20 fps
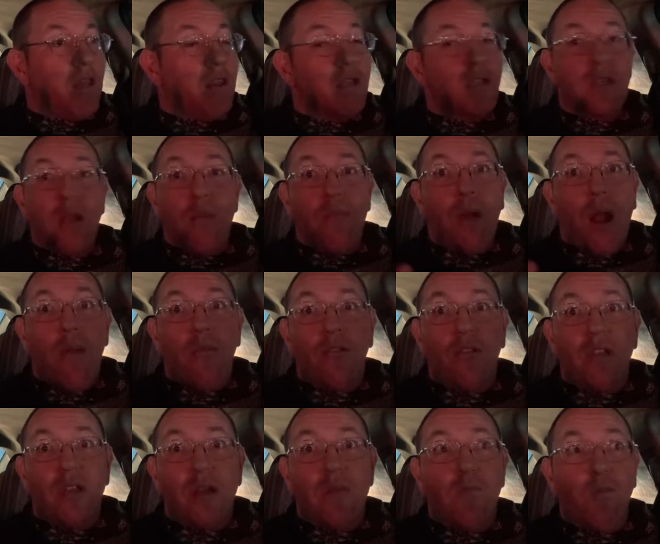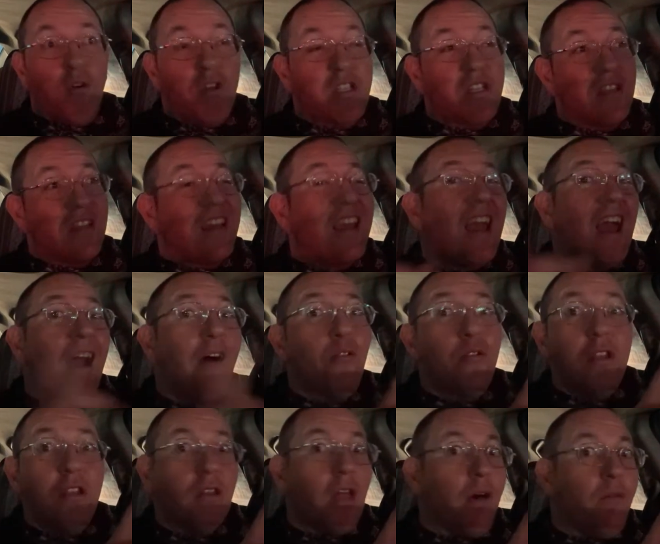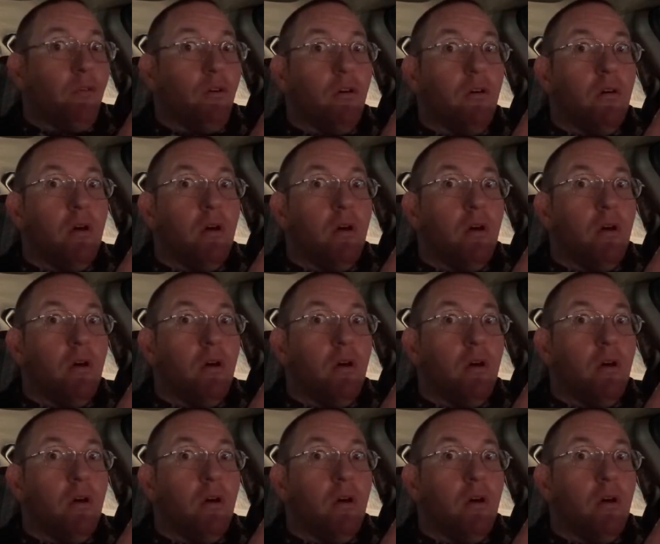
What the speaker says: That's not properly invoiced at the county level.